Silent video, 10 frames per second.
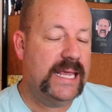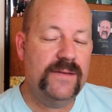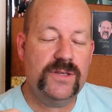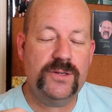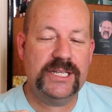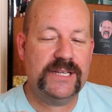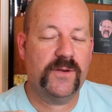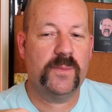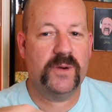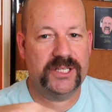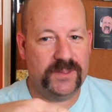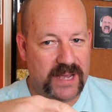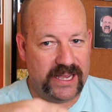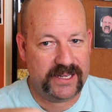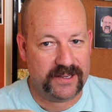it gives you a different
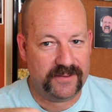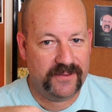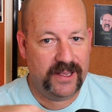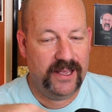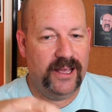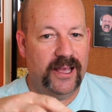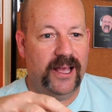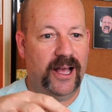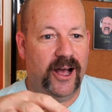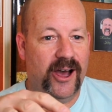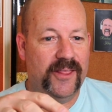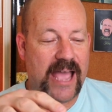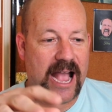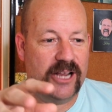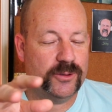perspective on
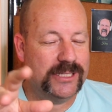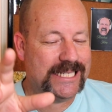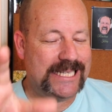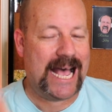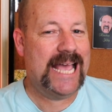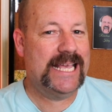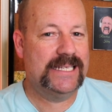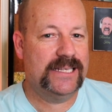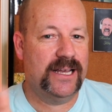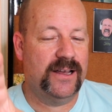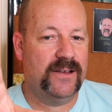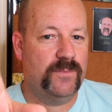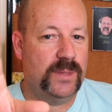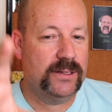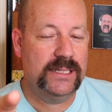the actual size
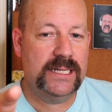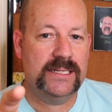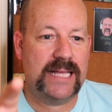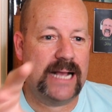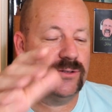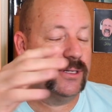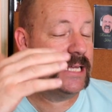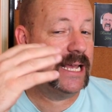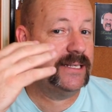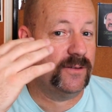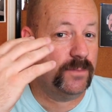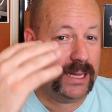of buildings, the actual size of